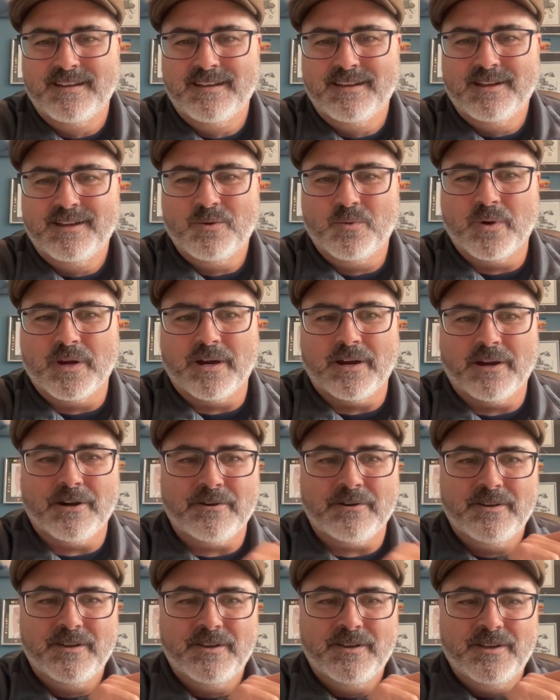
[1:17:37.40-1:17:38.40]
where
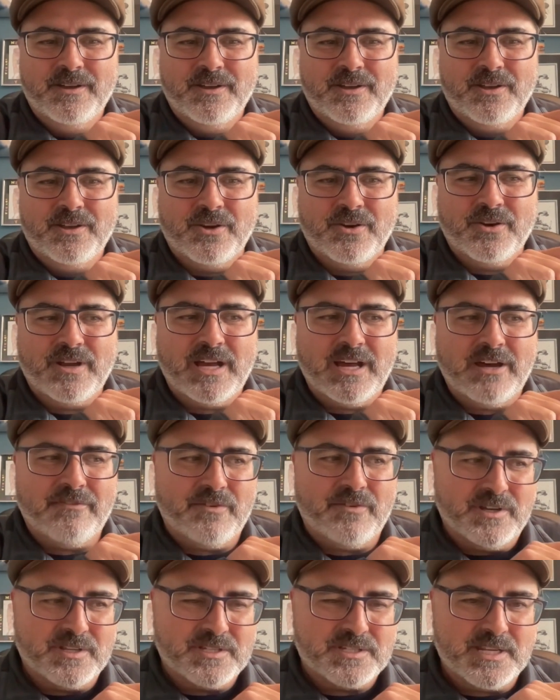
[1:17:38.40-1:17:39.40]
you have
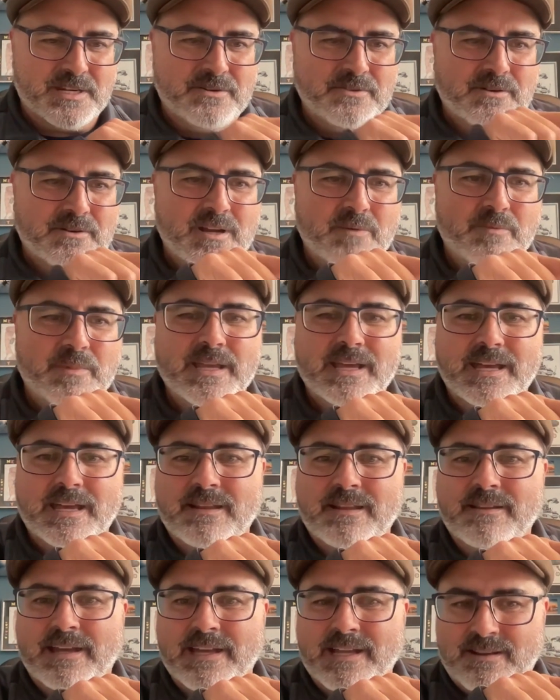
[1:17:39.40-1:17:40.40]
a signal coming
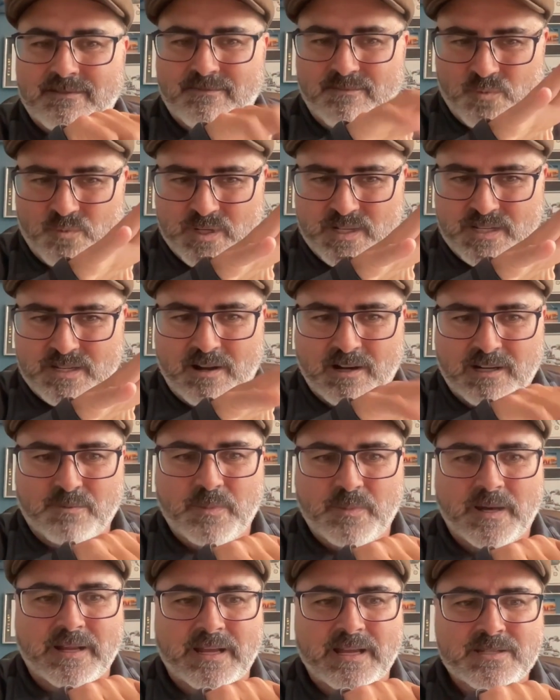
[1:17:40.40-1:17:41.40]
in, like we talked
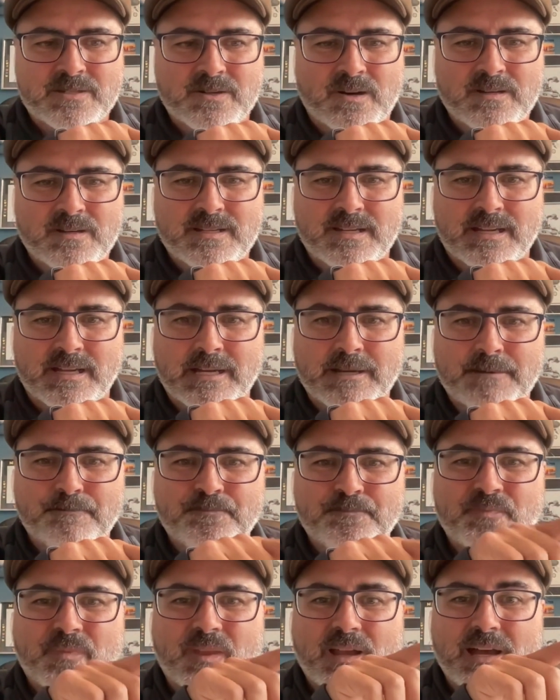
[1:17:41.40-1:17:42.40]
about SRT.
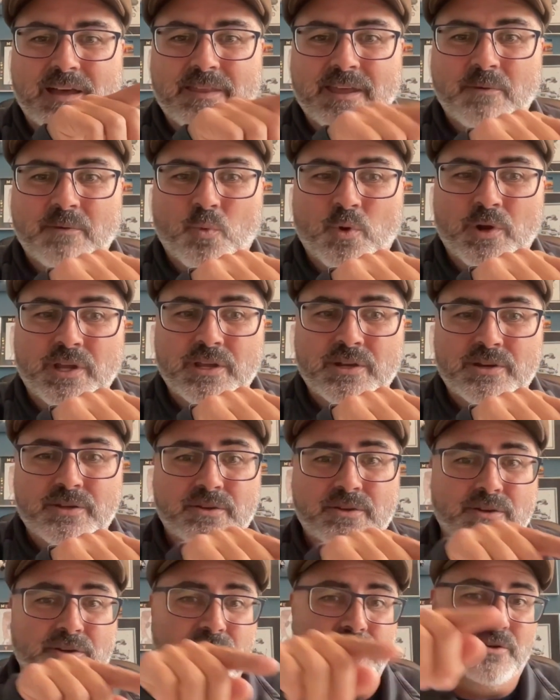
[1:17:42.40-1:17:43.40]
And then what do?
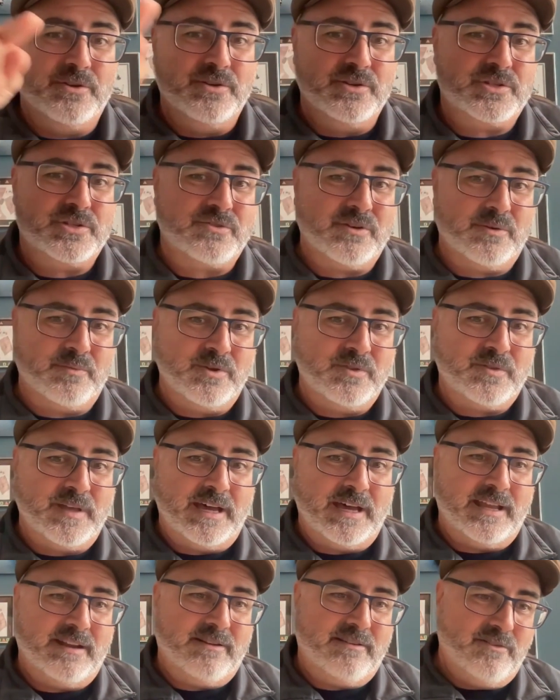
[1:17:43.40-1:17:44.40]
Do you distribute
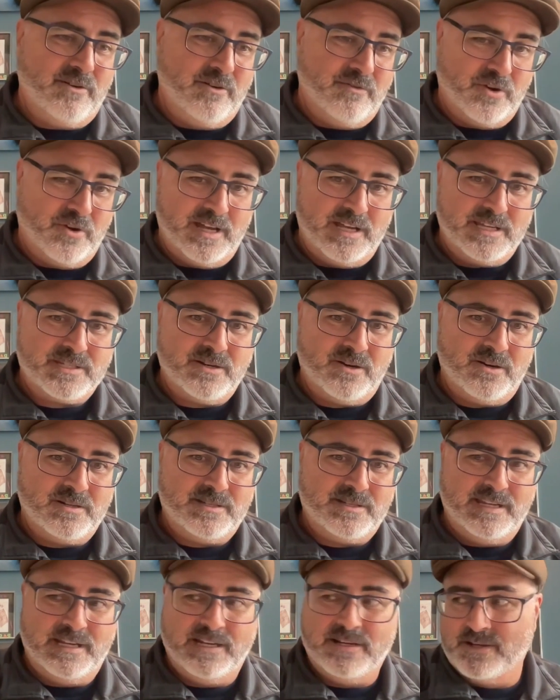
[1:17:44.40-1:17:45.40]
that over
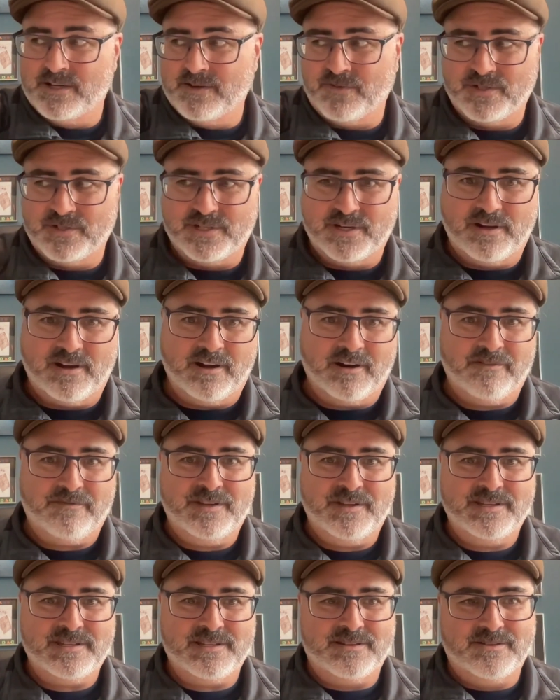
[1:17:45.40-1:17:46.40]
SRT to different
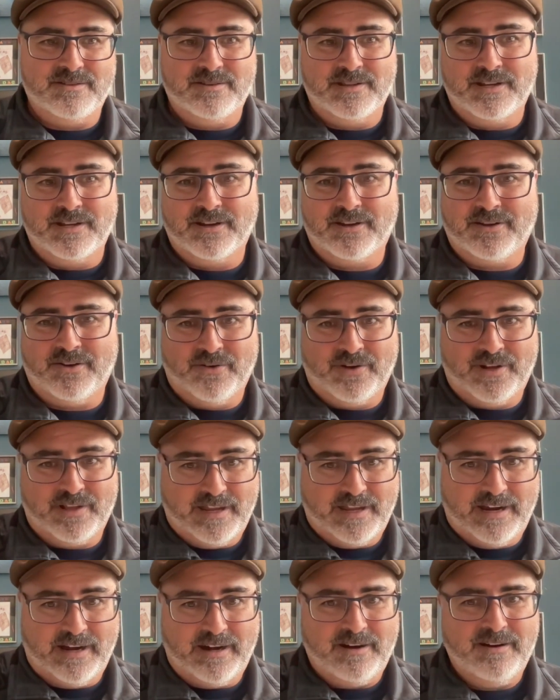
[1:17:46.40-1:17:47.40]
geographies and do the encoding
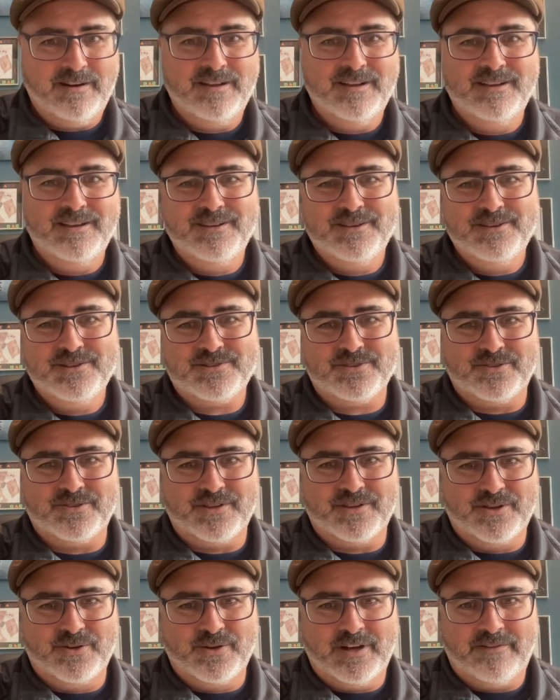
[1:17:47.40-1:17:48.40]
there so
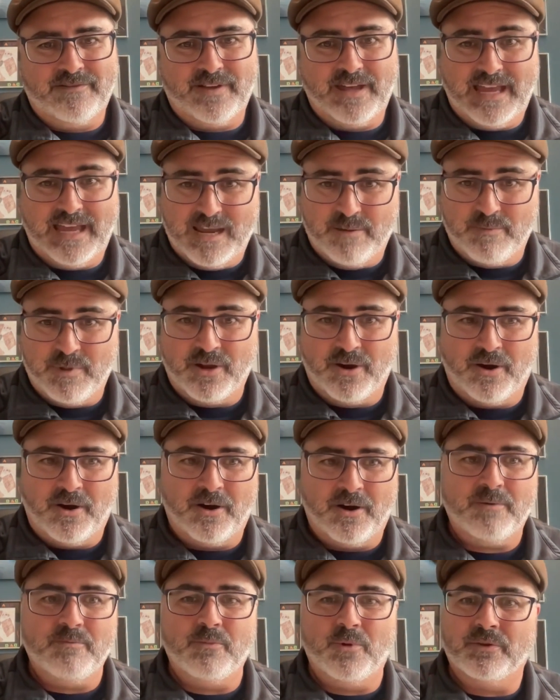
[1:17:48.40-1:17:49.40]
that you have
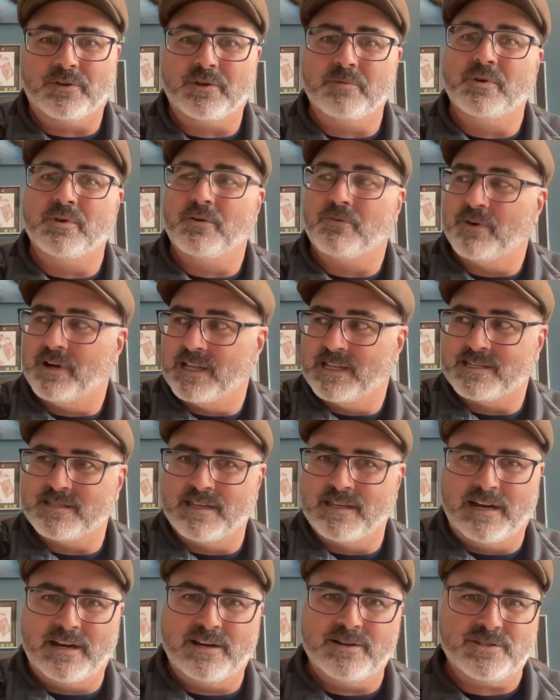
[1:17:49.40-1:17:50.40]
ABR, multi-bit rates
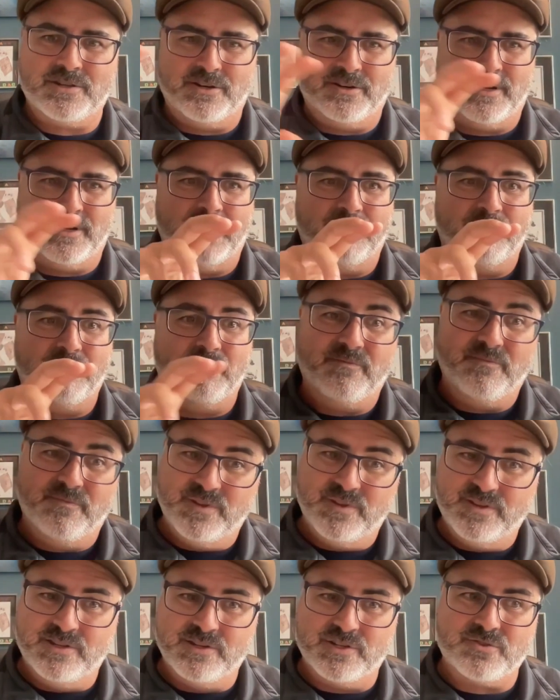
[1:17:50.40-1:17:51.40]
there? So you're not
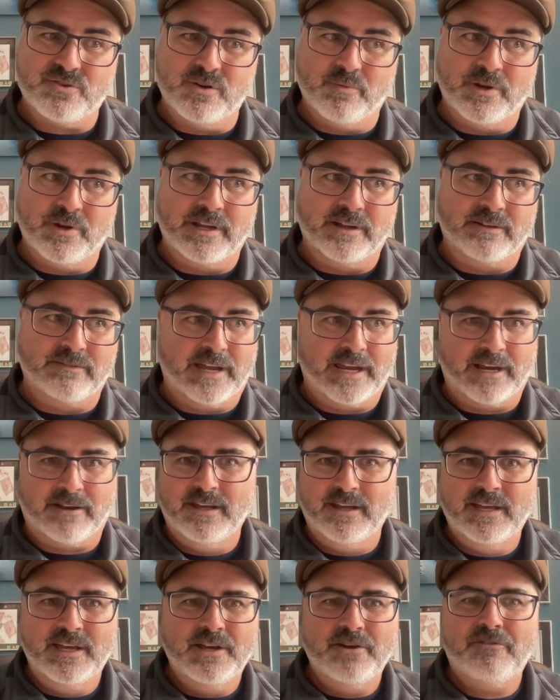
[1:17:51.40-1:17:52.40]
distributing like
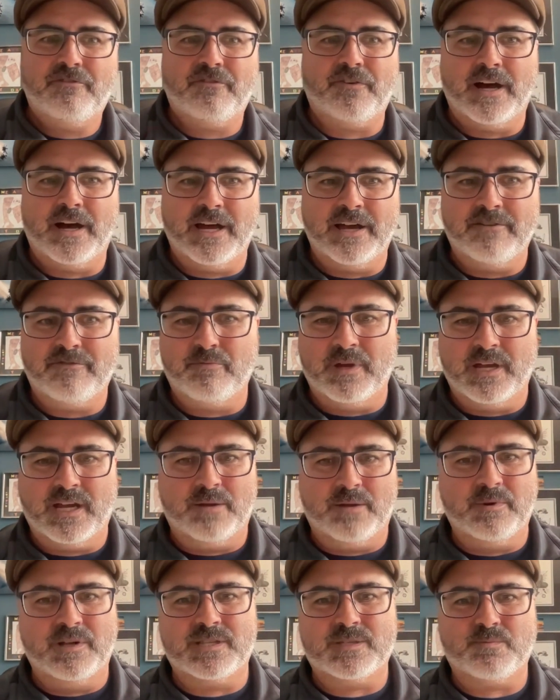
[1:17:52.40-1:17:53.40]
5
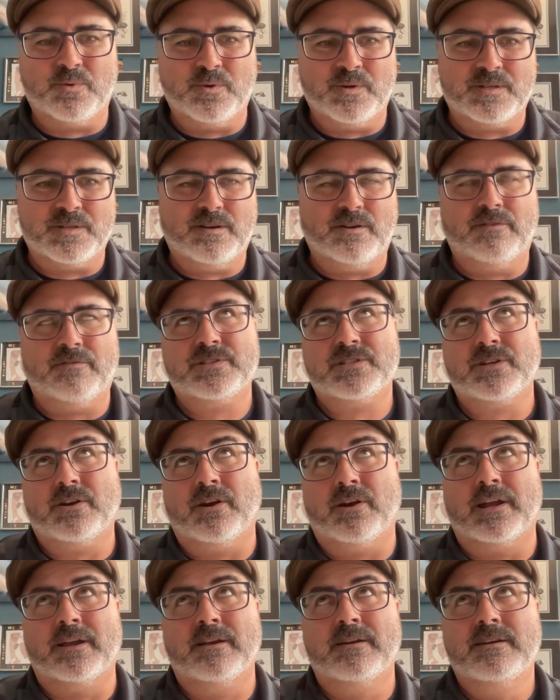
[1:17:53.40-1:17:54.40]
megabits per, or
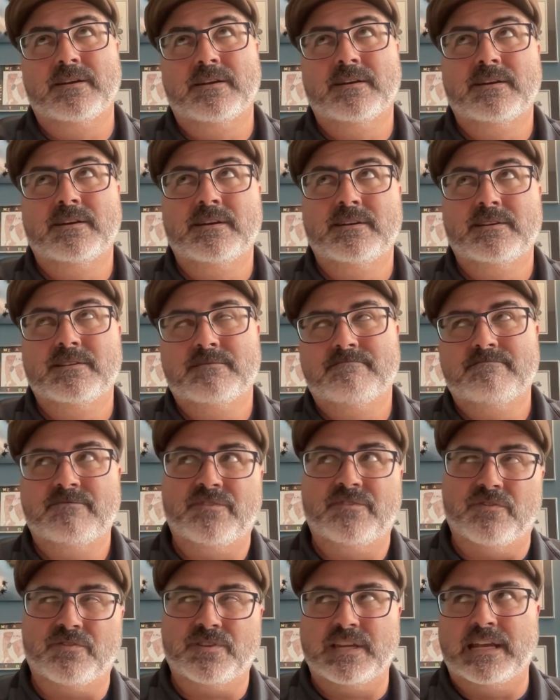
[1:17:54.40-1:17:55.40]
sorry,
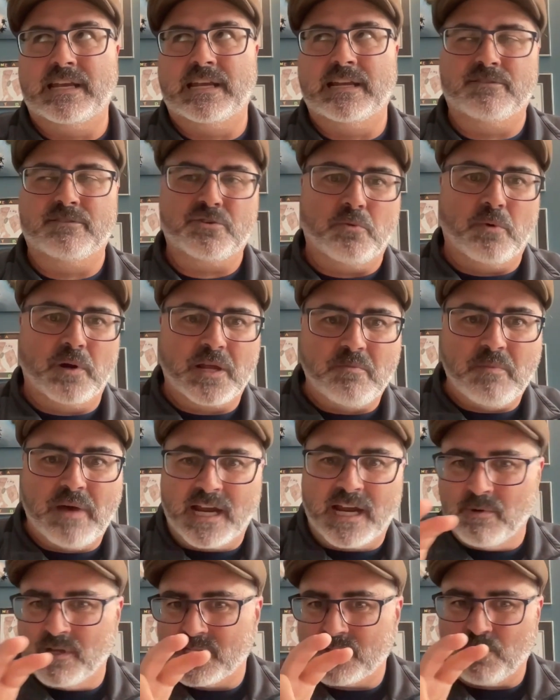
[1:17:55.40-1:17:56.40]
15, 20
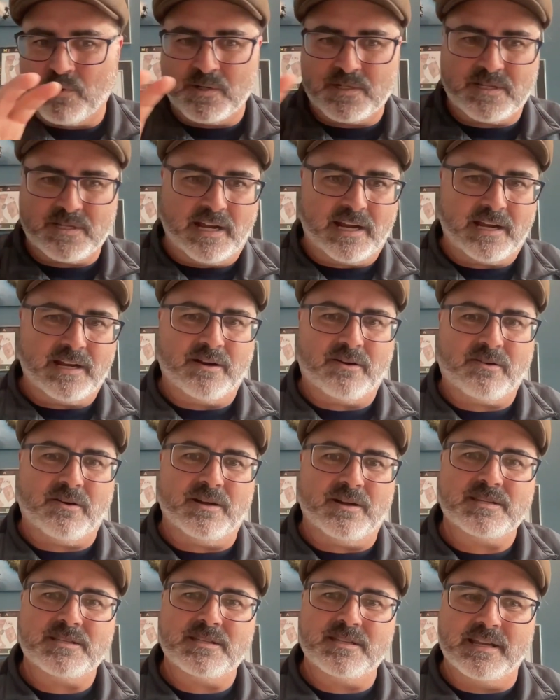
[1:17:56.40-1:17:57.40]
megabits per second
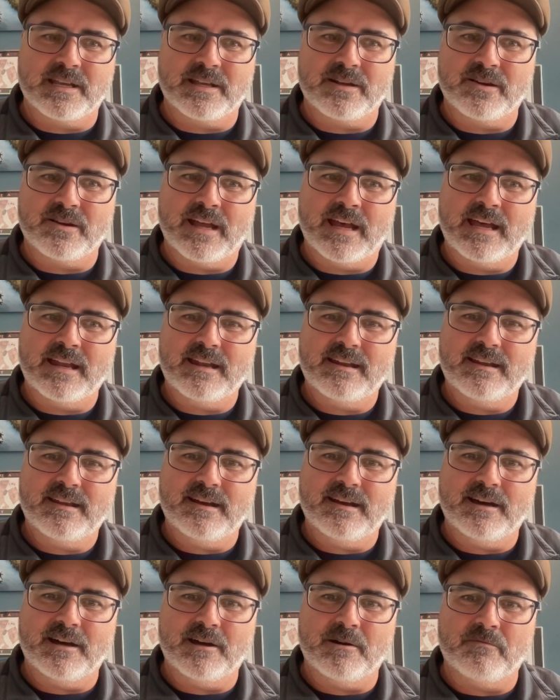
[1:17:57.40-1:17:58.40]
across the internet
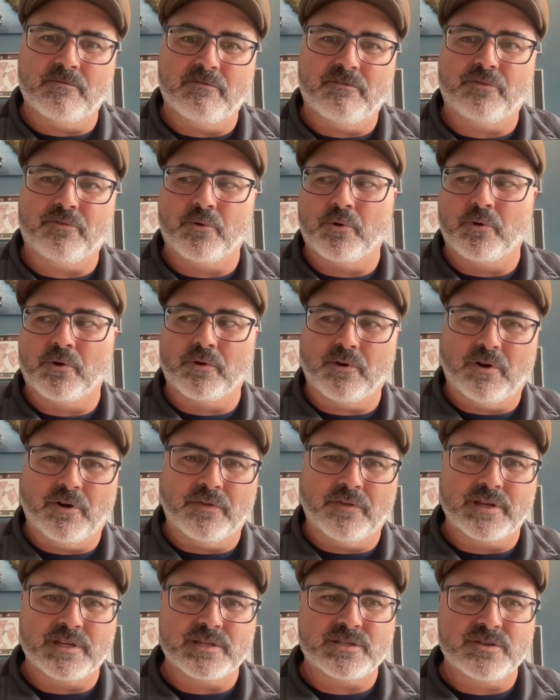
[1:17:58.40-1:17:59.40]
for all
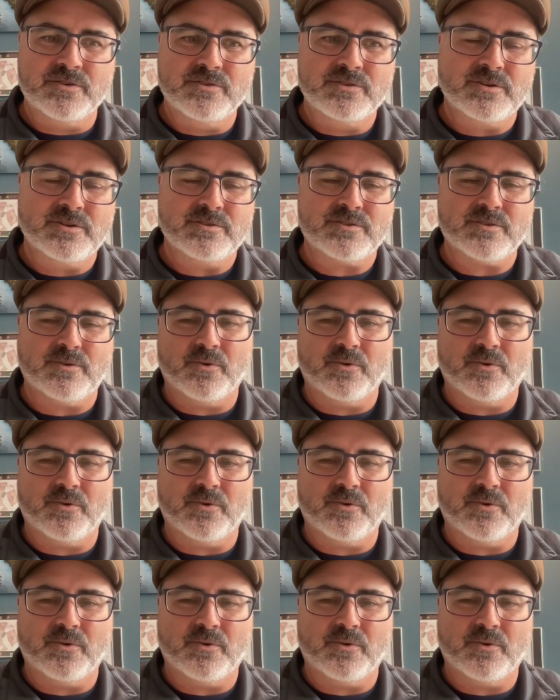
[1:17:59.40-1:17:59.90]
these users, or